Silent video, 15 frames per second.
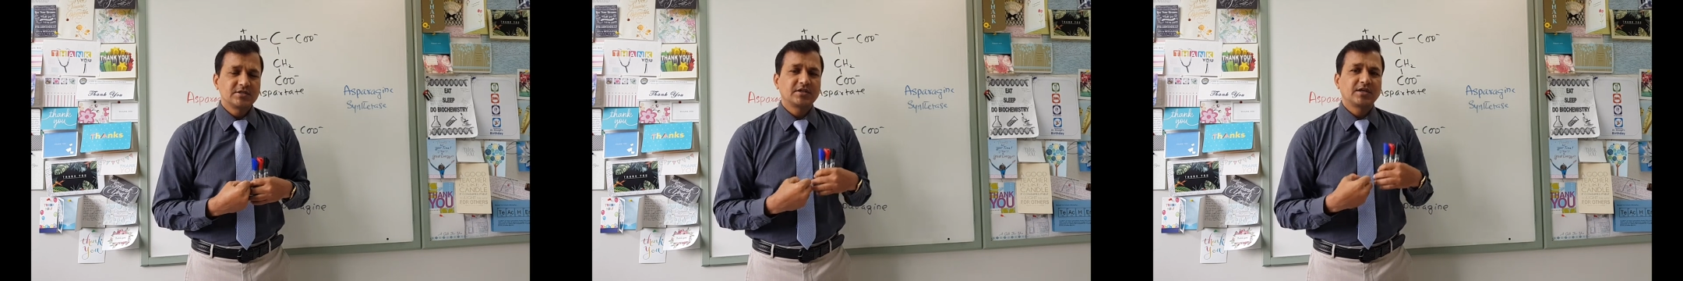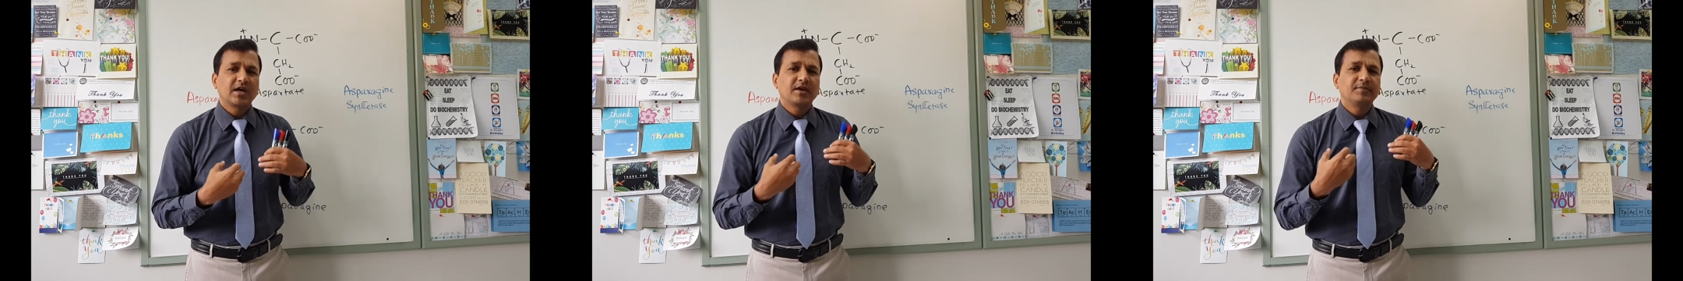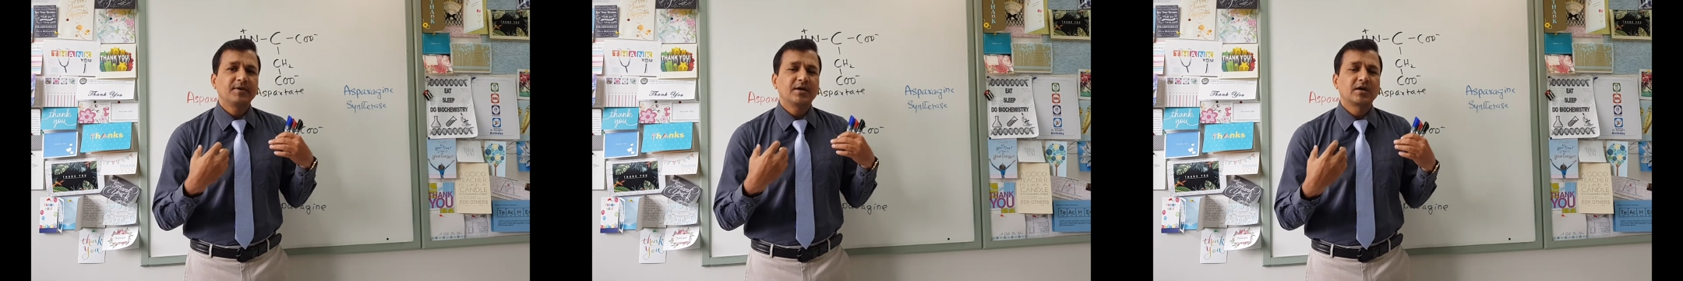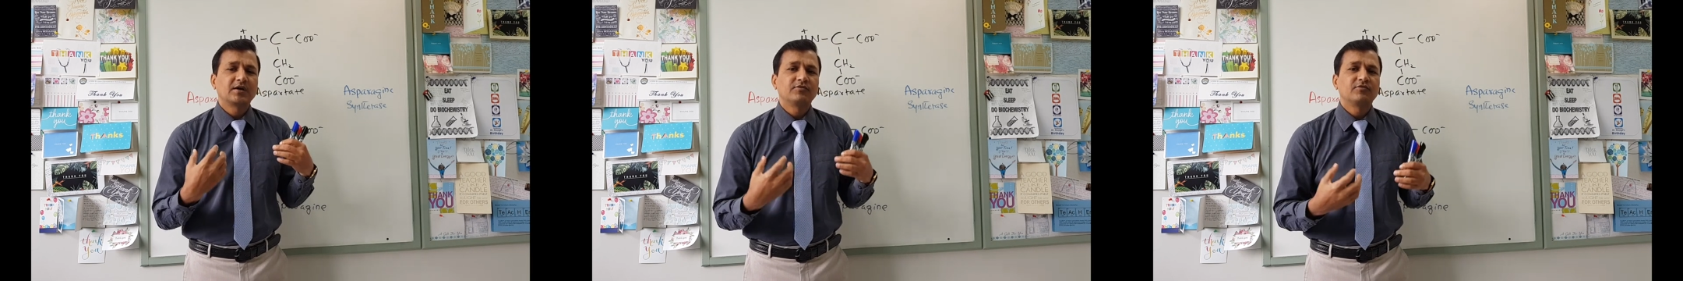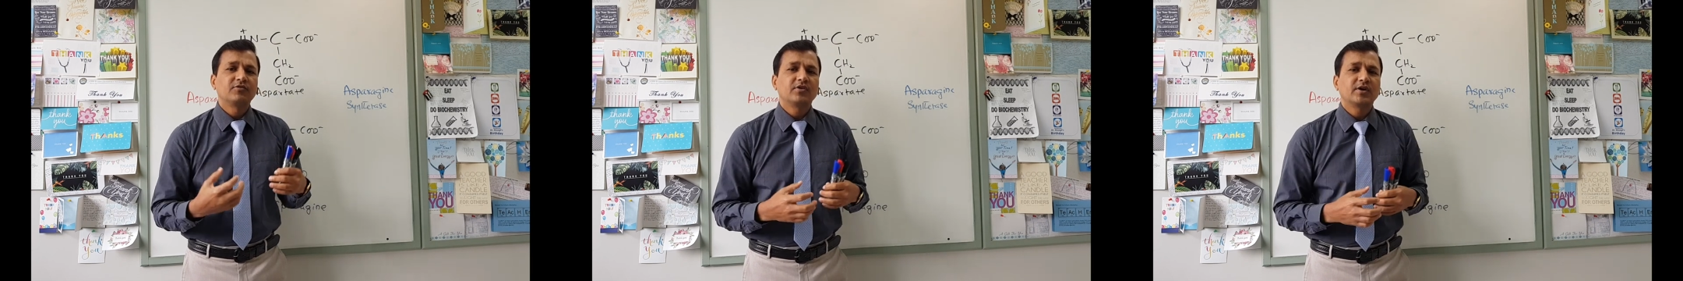it can be
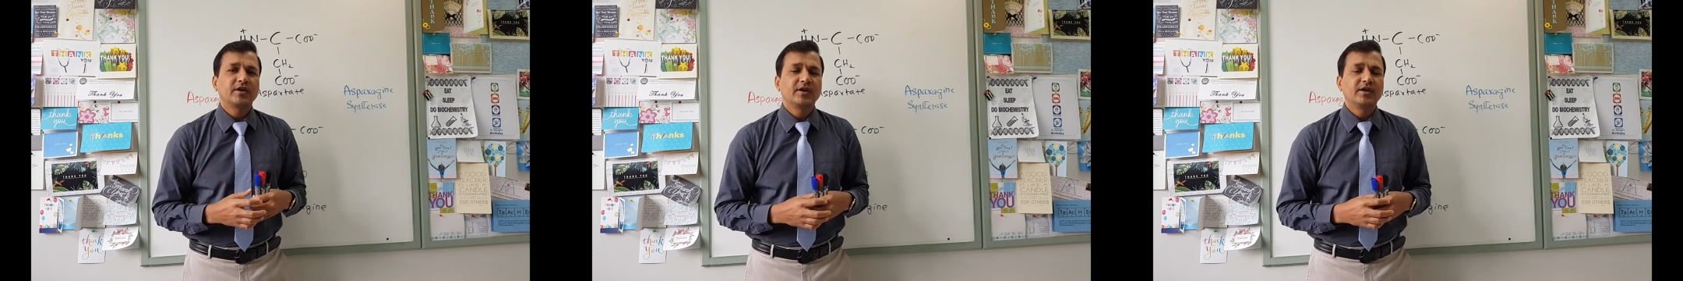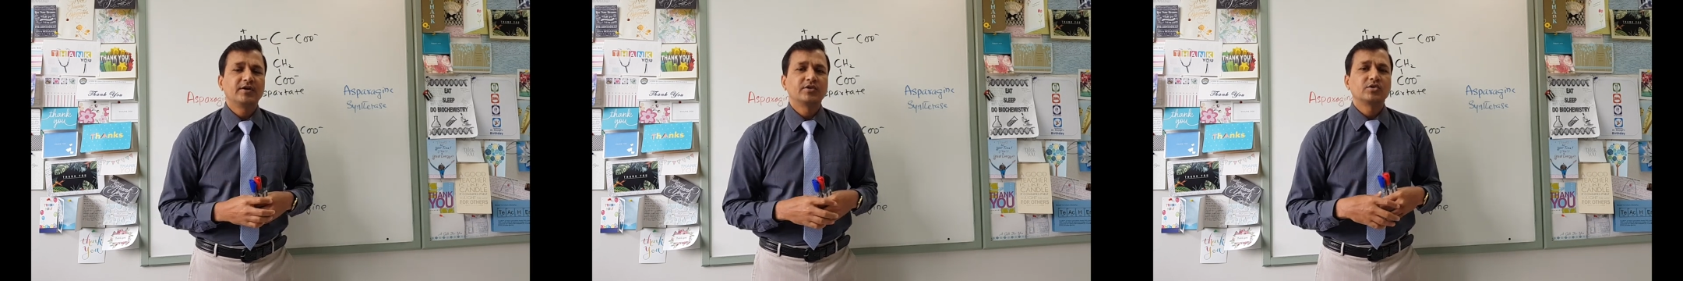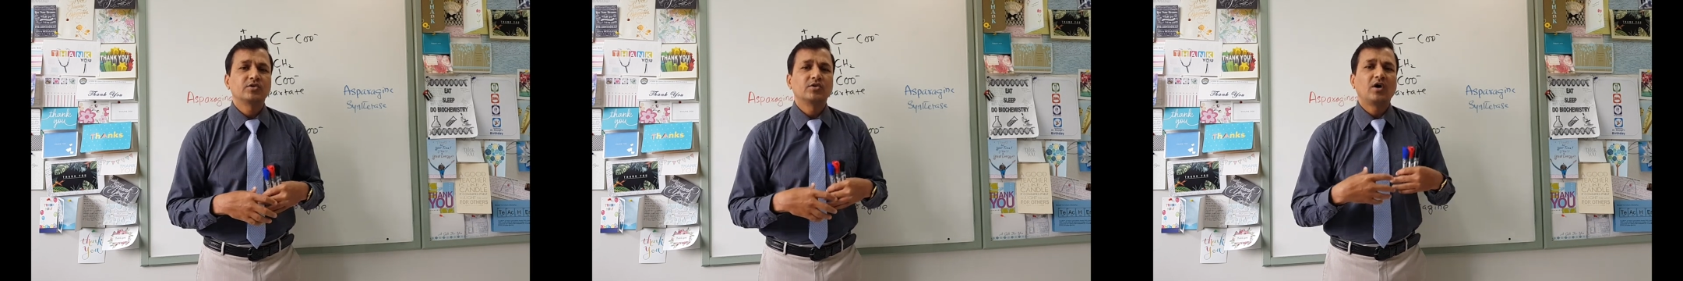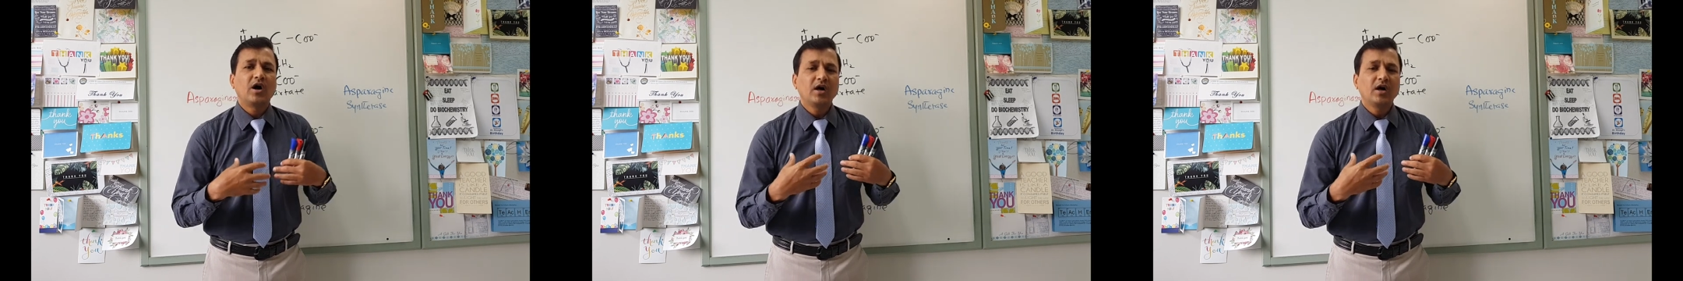converted into